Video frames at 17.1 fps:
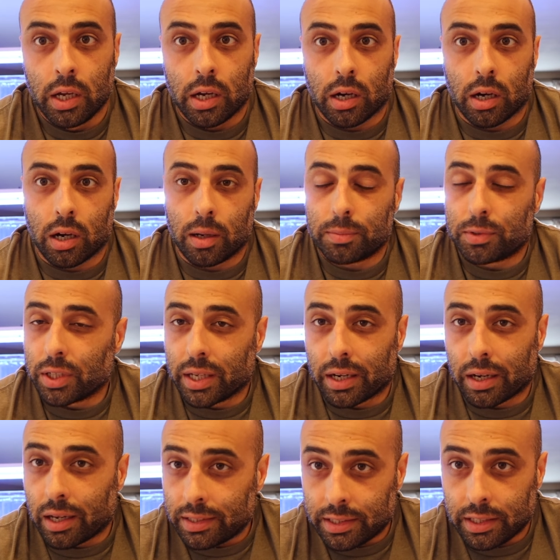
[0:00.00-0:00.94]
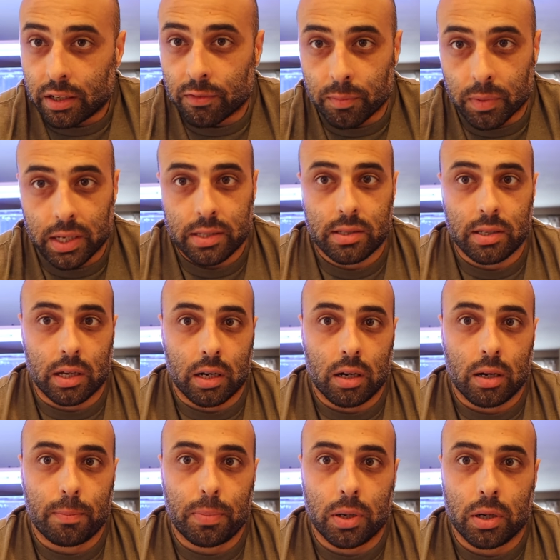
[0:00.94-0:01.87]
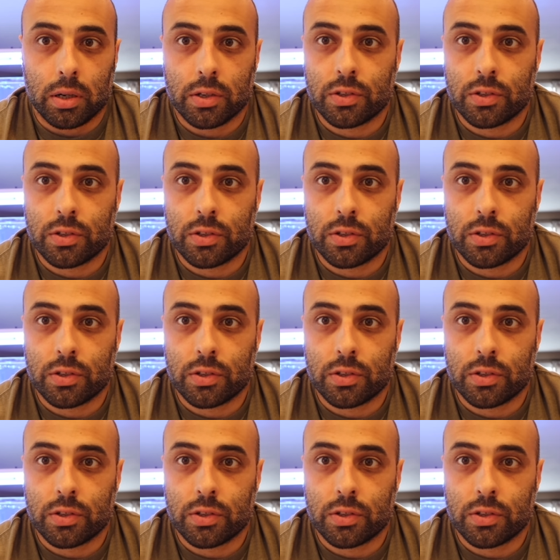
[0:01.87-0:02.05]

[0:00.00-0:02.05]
to get an idea of my setup.